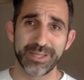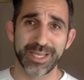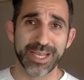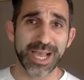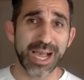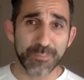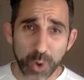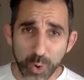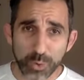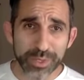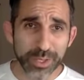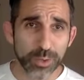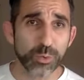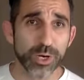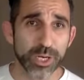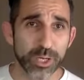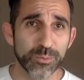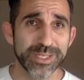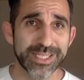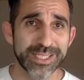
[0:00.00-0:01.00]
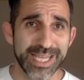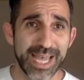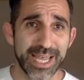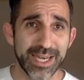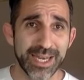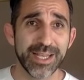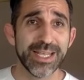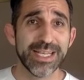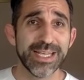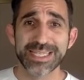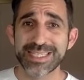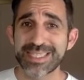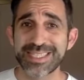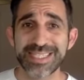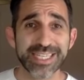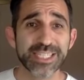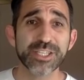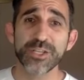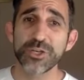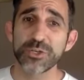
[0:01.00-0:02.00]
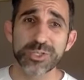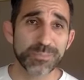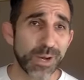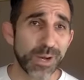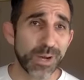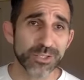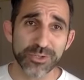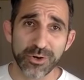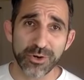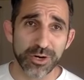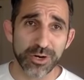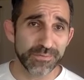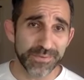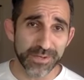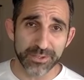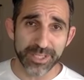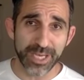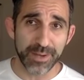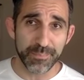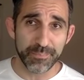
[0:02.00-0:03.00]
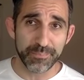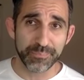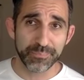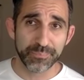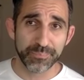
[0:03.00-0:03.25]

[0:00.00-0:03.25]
Like, I'm only working with 10. 6 of those spots are already filled up.